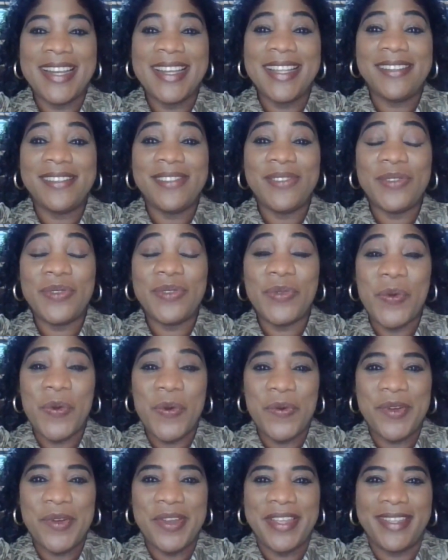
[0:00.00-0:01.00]
a little
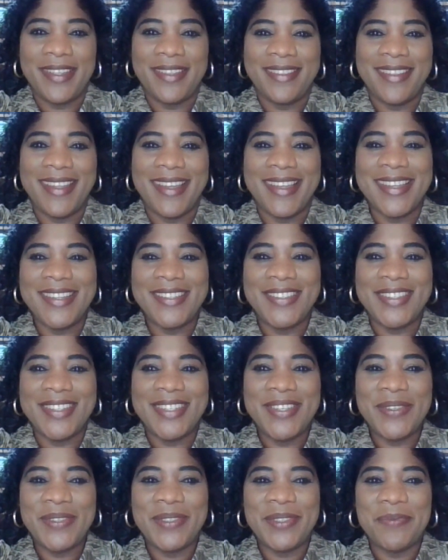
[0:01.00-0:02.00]
story that
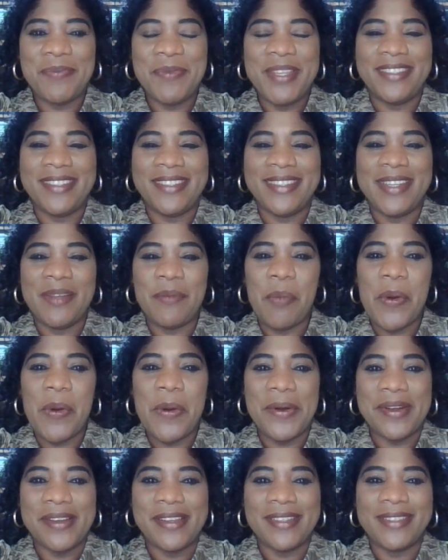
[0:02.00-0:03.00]
introduced me to the
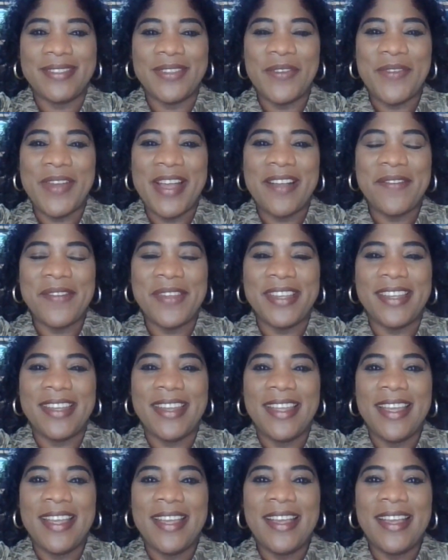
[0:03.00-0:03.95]
importance of having